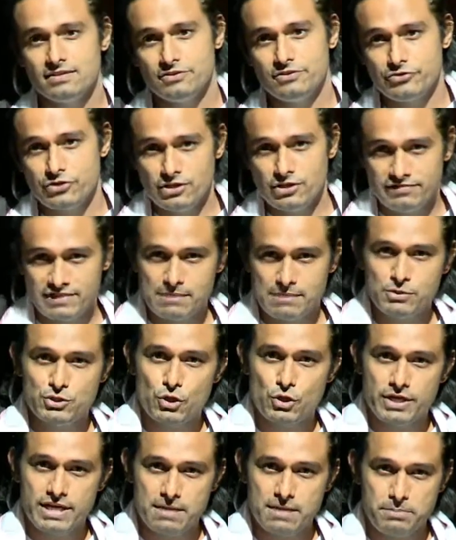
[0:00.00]
3 of them
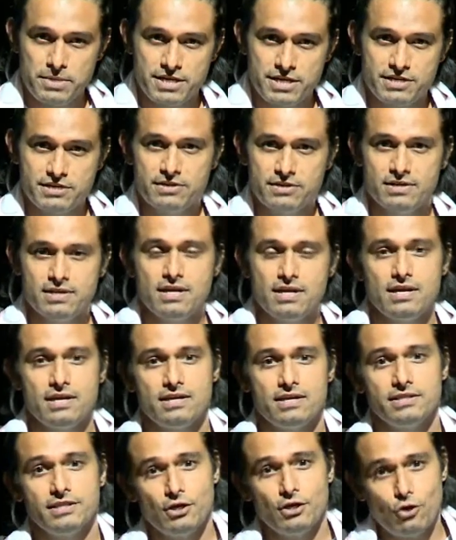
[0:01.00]
join up here,
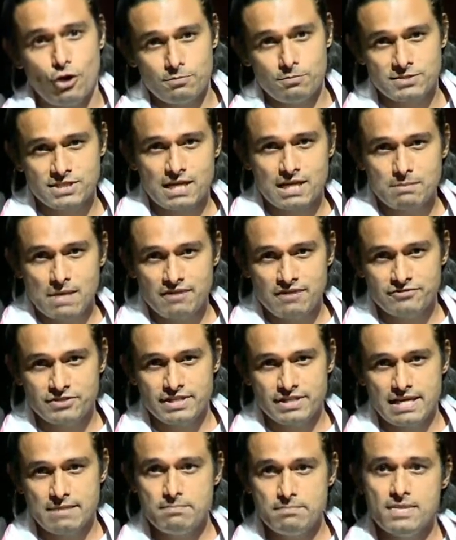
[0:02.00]
the cops come after
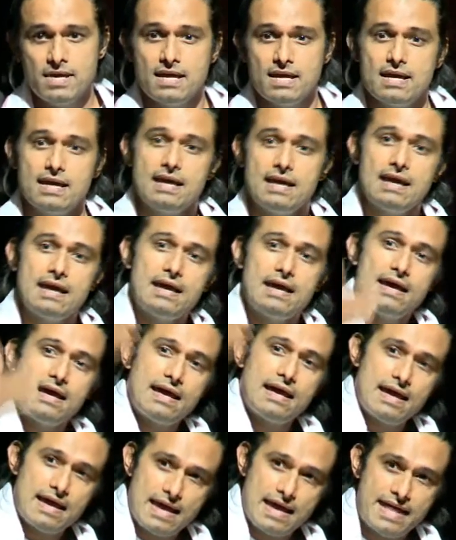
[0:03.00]
them
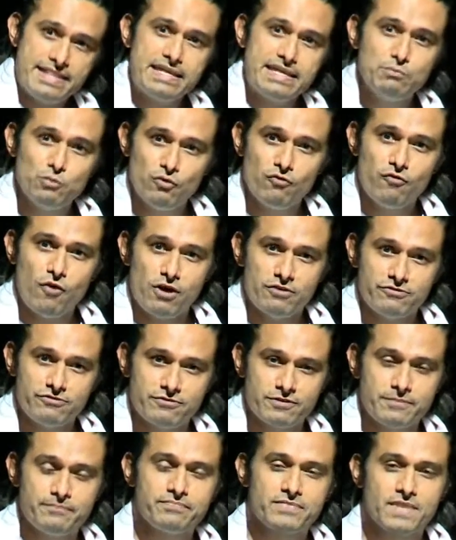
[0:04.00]
and then move
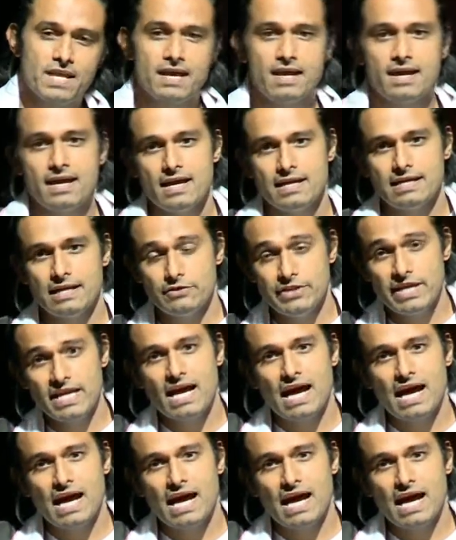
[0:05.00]
off. Now they